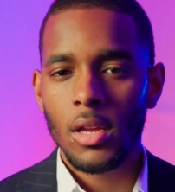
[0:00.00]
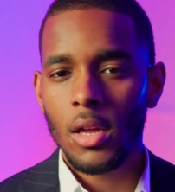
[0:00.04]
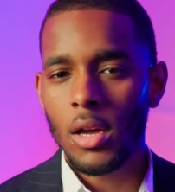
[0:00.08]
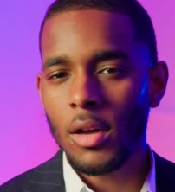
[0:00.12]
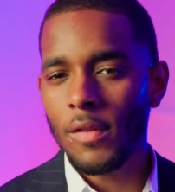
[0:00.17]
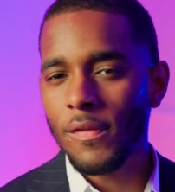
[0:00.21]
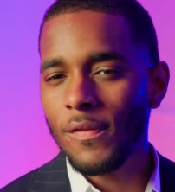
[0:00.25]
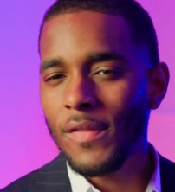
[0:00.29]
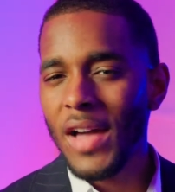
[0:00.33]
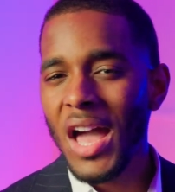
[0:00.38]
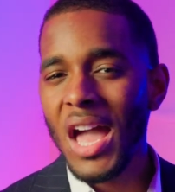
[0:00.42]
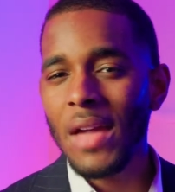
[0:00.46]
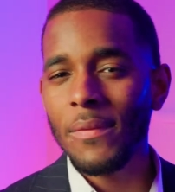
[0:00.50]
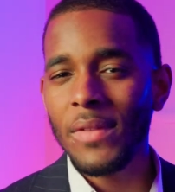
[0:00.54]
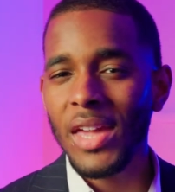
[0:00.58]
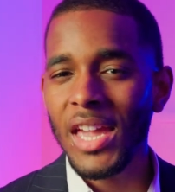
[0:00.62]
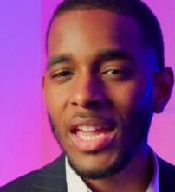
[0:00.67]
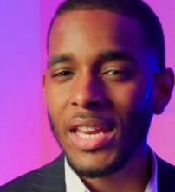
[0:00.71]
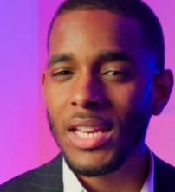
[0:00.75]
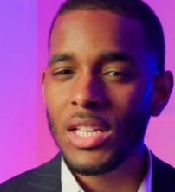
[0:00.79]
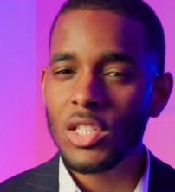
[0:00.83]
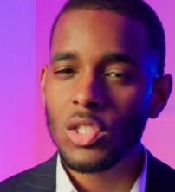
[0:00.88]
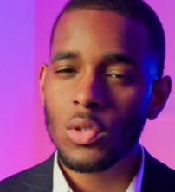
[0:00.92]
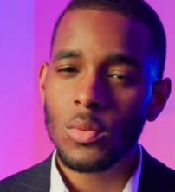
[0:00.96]
A
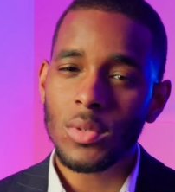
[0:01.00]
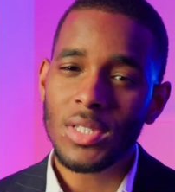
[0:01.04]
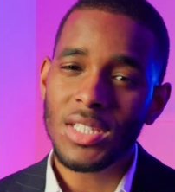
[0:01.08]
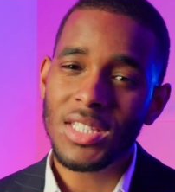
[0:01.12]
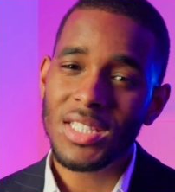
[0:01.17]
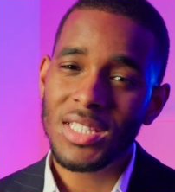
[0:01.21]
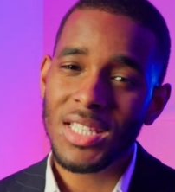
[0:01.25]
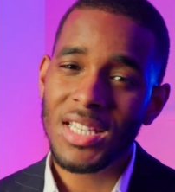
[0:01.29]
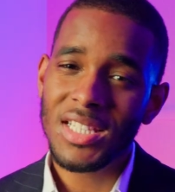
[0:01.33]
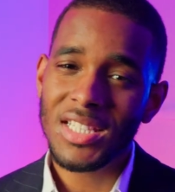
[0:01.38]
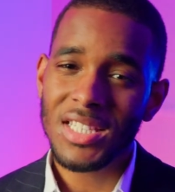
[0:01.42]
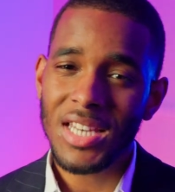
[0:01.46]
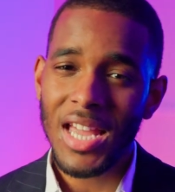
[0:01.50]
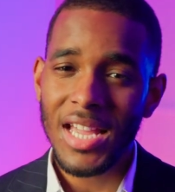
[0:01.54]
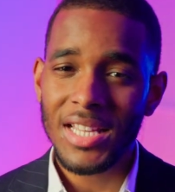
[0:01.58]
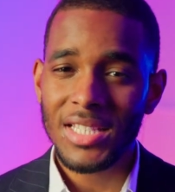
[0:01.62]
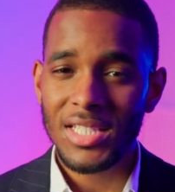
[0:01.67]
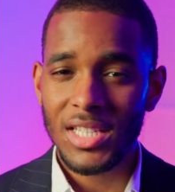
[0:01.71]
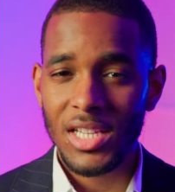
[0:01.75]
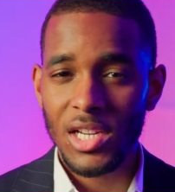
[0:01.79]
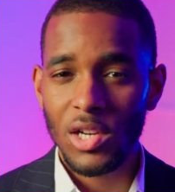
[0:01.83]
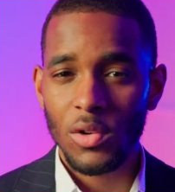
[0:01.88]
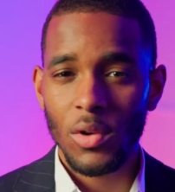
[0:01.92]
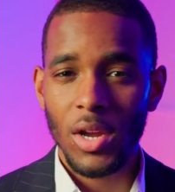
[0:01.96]
580 to a
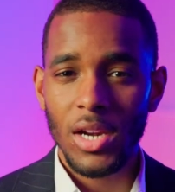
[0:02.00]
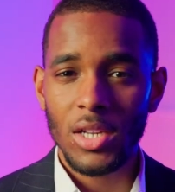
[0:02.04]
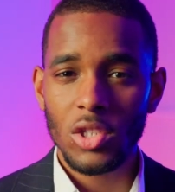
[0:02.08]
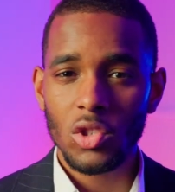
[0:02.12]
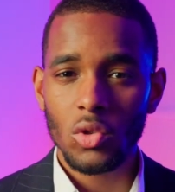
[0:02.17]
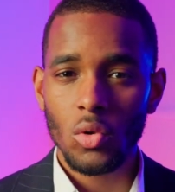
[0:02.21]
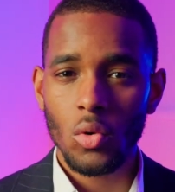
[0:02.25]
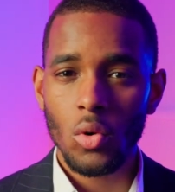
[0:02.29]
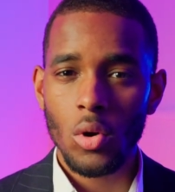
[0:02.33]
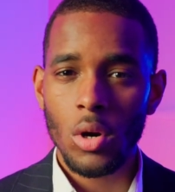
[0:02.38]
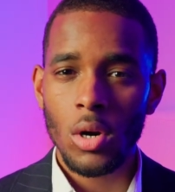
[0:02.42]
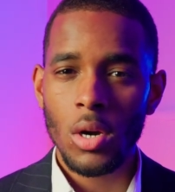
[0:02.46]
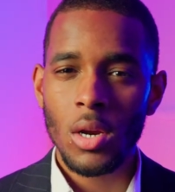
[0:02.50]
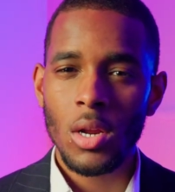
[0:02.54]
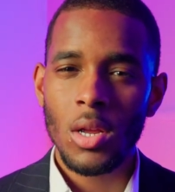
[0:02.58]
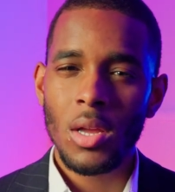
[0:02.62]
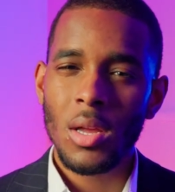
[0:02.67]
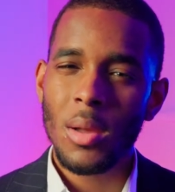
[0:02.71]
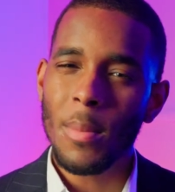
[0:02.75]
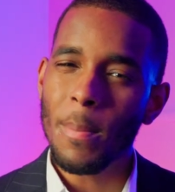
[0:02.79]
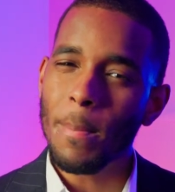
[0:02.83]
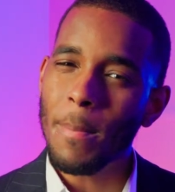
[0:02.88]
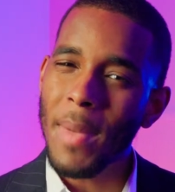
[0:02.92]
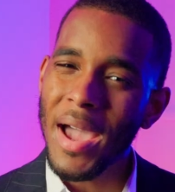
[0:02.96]
619 credit score
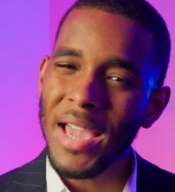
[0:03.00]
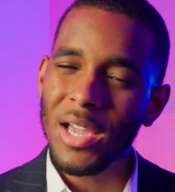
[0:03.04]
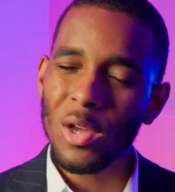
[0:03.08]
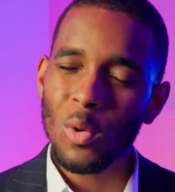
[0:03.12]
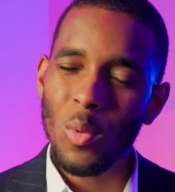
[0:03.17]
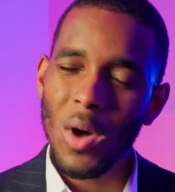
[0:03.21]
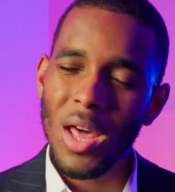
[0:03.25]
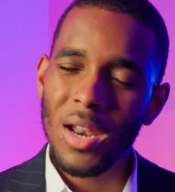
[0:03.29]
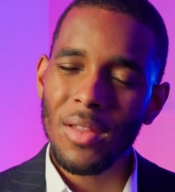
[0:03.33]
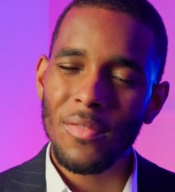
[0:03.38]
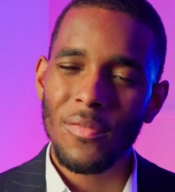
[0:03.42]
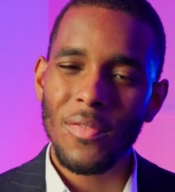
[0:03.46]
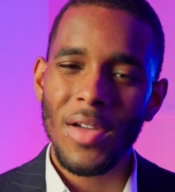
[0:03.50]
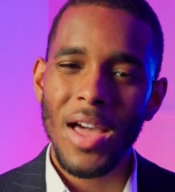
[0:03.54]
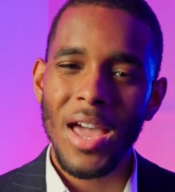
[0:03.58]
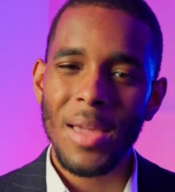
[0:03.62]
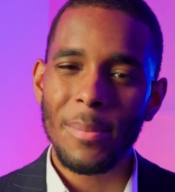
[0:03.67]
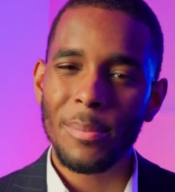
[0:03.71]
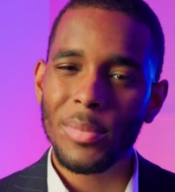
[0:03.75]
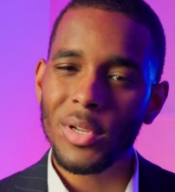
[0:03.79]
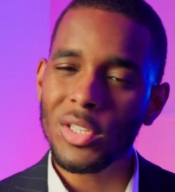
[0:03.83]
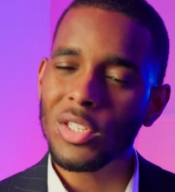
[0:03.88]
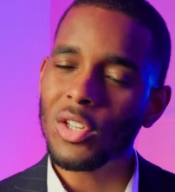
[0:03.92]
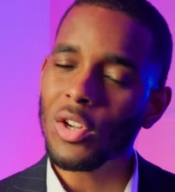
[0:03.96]
might qualify,
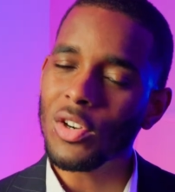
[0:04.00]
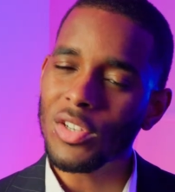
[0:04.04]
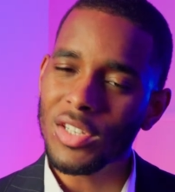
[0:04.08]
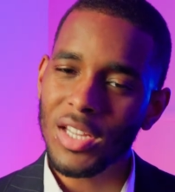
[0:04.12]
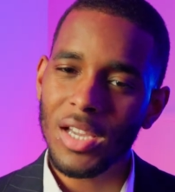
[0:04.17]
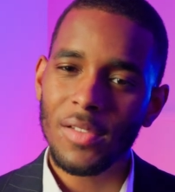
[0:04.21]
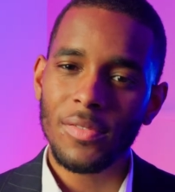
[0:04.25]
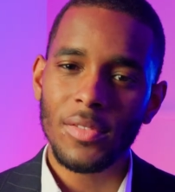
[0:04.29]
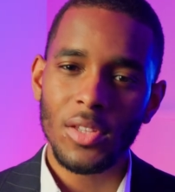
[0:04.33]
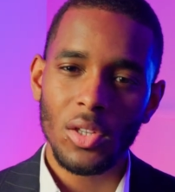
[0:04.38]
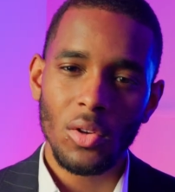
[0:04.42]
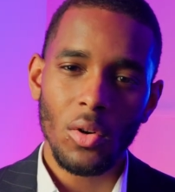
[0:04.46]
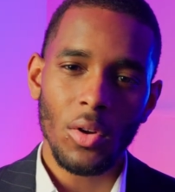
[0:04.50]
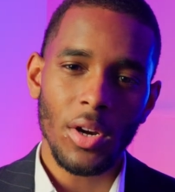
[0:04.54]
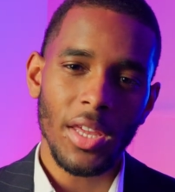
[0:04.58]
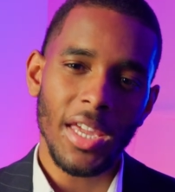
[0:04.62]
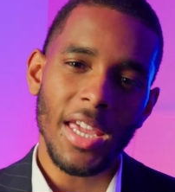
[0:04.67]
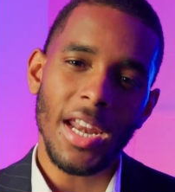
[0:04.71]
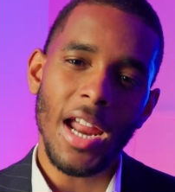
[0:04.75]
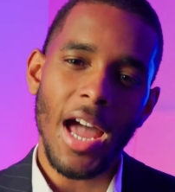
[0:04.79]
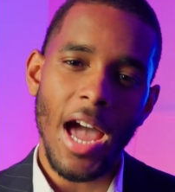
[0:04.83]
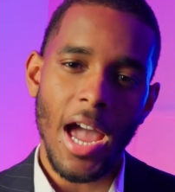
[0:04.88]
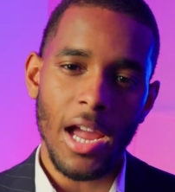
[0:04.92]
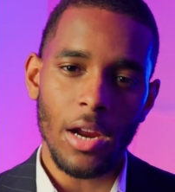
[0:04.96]
but you're definitely going to
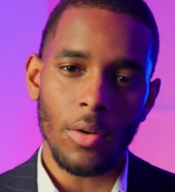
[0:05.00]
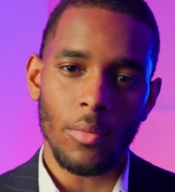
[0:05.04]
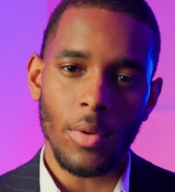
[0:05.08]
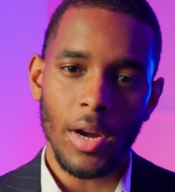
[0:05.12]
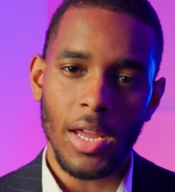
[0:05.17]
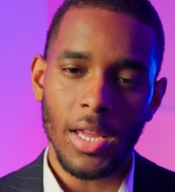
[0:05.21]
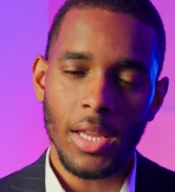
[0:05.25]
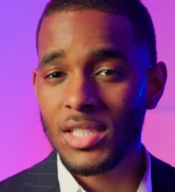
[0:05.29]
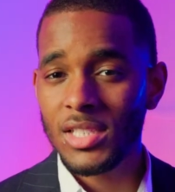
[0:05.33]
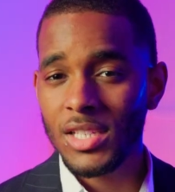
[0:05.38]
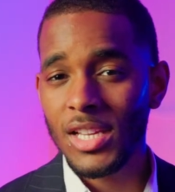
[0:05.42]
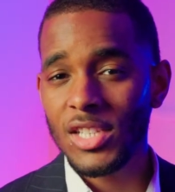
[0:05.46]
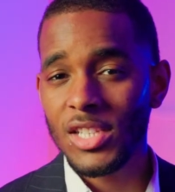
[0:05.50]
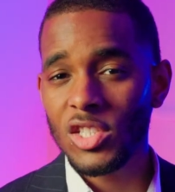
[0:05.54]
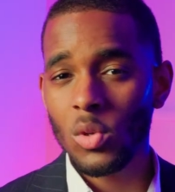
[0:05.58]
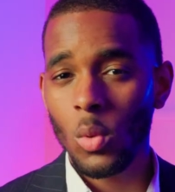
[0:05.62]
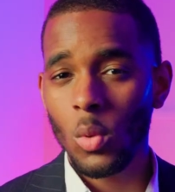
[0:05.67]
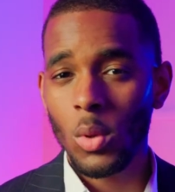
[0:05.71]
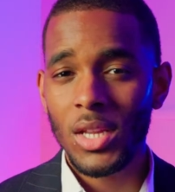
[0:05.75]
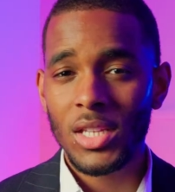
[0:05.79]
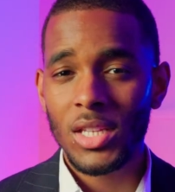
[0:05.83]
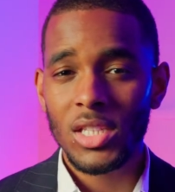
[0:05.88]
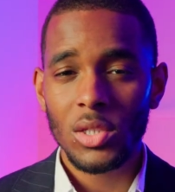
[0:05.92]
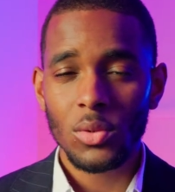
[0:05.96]
get a higher rate.
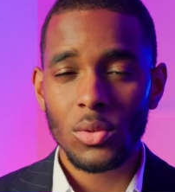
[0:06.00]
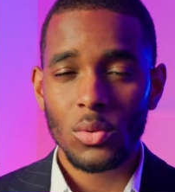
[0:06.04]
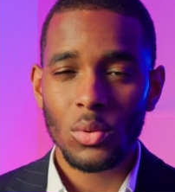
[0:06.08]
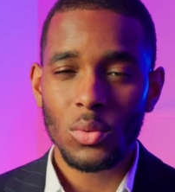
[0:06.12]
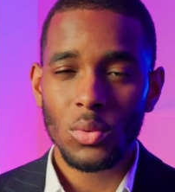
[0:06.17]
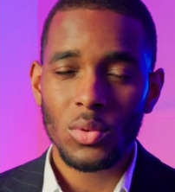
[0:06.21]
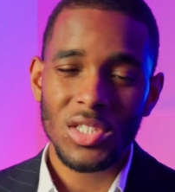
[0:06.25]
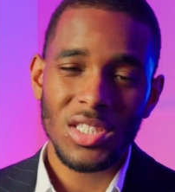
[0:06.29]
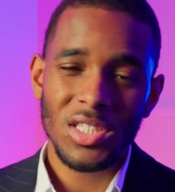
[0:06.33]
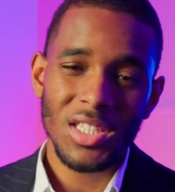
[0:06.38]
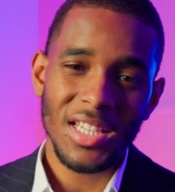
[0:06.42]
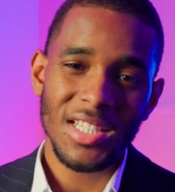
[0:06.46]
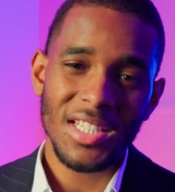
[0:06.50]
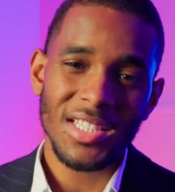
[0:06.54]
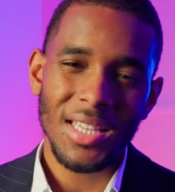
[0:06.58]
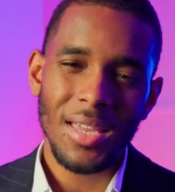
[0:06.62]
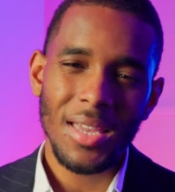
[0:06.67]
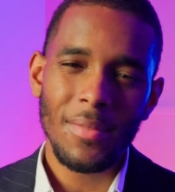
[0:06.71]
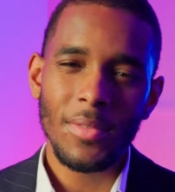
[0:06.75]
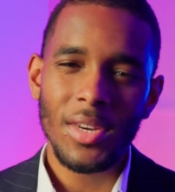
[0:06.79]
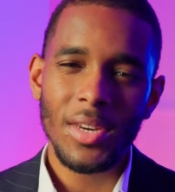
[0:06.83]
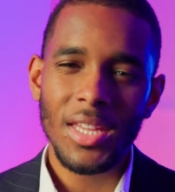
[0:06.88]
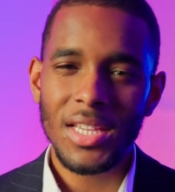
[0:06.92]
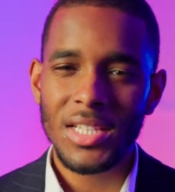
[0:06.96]
620 to
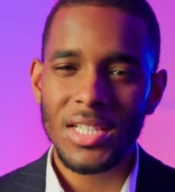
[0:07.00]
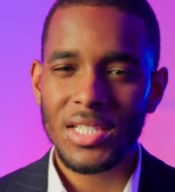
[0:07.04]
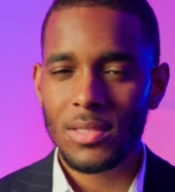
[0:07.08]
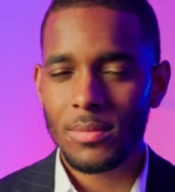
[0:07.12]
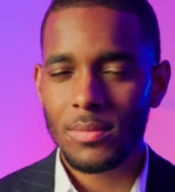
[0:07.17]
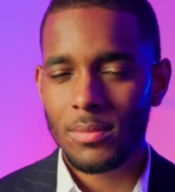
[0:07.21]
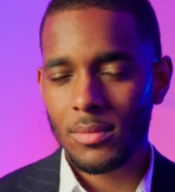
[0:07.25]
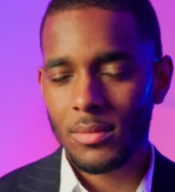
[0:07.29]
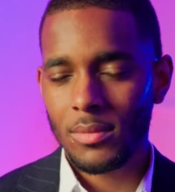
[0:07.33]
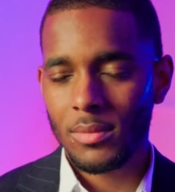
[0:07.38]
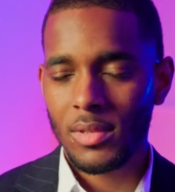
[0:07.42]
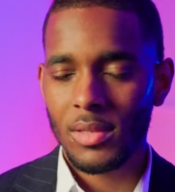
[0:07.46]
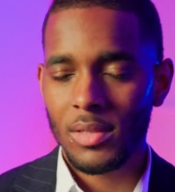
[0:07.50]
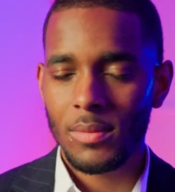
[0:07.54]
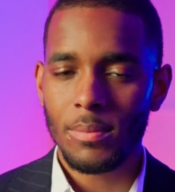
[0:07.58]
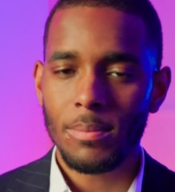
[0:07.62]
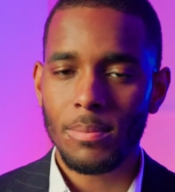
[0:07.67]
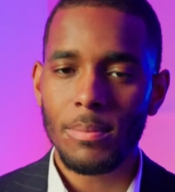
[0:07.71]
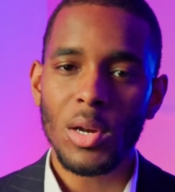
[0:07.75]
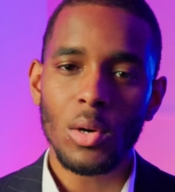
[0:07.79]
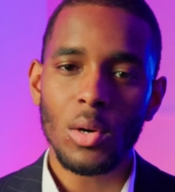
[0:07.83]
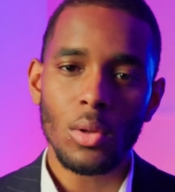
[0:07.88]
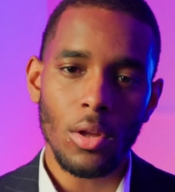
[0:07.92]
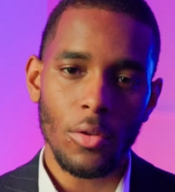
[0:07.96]
670 is
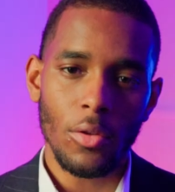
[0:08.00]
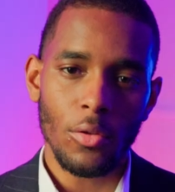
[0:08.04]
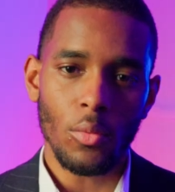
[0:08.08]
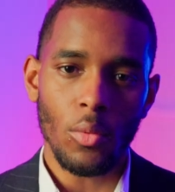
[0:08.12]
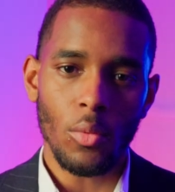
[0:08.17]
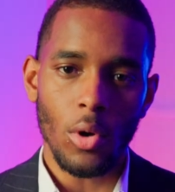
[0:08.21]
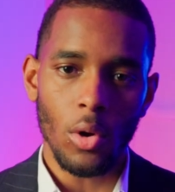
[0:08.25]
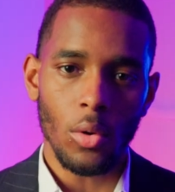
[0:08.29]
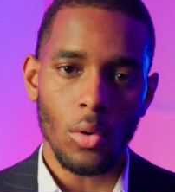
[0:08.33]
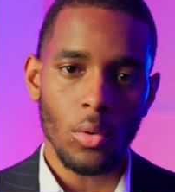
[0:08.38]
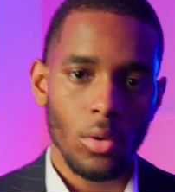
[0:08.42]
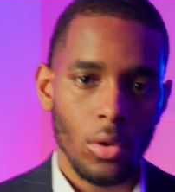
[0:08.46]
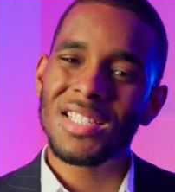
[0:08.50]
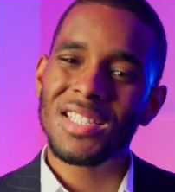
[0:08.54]
middle of the road.